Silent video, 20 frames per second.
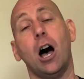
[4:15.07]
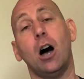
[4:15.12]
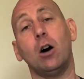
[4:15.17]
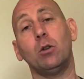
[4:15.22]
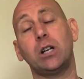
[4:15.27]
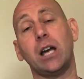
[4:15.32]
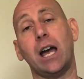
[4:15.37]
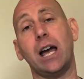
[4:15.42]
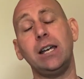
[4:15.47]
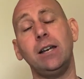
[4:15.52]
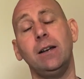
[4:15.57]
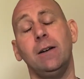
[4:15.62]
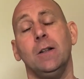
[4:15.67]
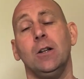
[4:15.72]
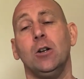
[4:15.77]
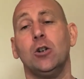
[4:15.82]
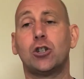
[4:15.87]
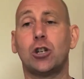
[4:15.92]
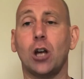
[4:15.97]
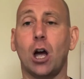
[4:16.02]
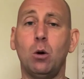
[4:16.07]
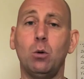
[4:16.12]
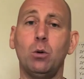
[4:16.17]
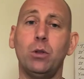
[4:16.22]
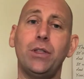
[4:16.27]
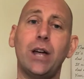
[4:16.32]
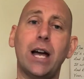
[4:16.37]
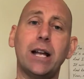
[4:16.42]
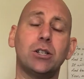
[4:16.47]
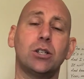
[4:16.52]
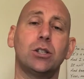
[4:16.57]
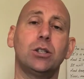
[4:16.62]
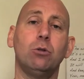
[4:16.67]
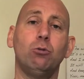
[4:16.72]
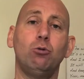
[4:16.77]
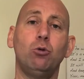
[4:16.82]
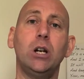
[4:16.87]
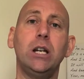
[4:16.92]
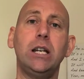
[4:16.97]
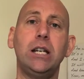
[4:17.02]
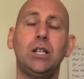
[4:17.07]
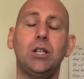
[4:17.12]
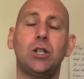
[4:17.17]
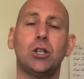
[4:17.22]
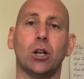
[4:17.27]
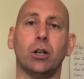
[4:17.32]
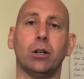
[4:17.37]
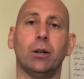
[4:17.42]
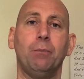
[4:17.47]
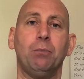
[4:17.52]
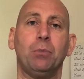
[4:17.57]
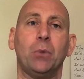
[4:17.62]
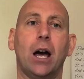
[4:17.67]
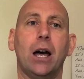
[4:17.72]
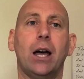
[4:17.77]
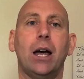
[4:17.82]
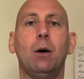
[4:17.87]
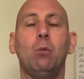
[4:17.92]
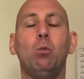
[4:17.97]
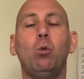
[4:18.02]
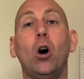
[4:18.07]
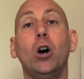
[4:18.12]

Okay, so that's the reason uh,